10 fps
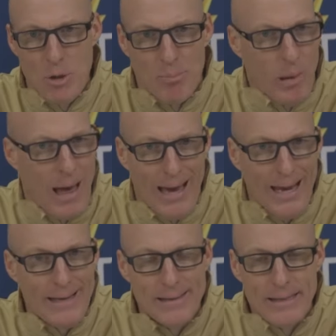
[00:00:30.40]
you
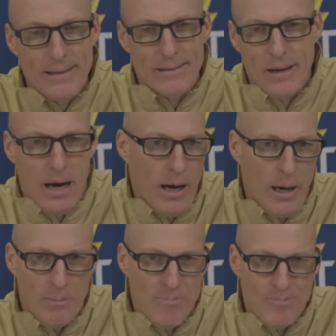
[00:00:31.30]
play.
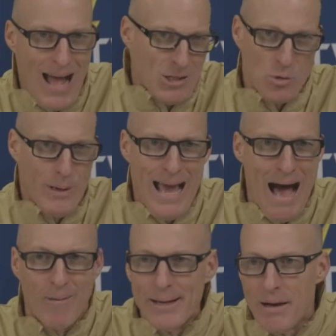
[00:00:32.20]
Um, that's the
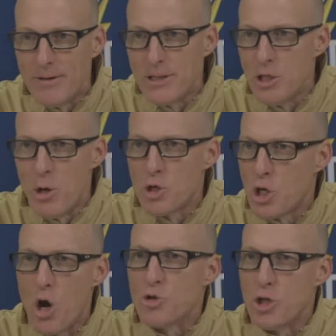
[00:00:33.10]
reality of it. You know, as
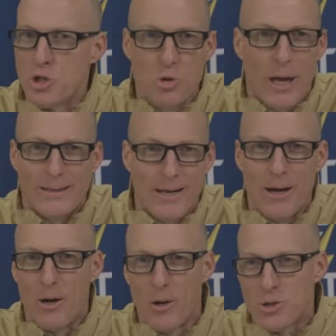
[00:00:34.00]
coaches, you like to
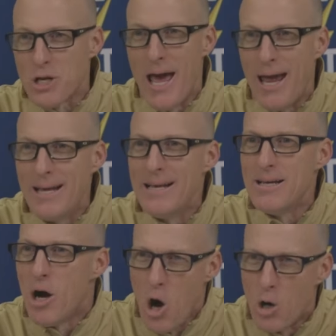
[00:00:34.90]
hear us say,
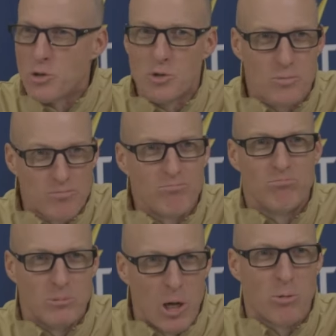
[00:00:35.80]
"Oh, it's
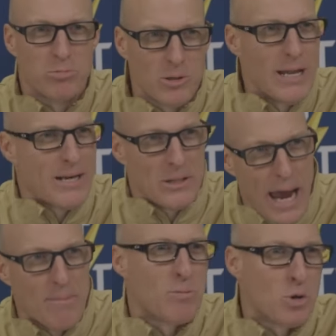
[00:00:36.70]
you know, next
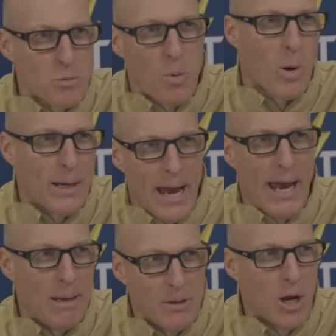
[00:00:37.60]
game's most important
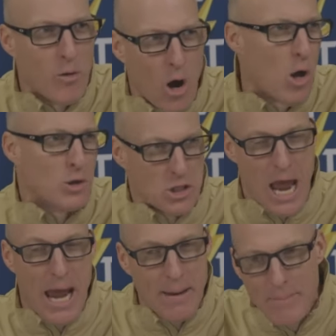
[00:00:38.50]
game." You know, they're all the
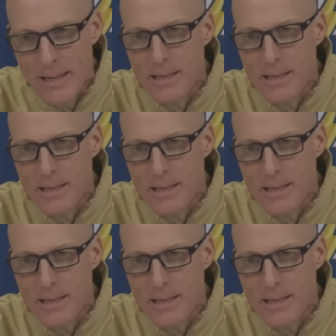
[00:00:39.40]
same.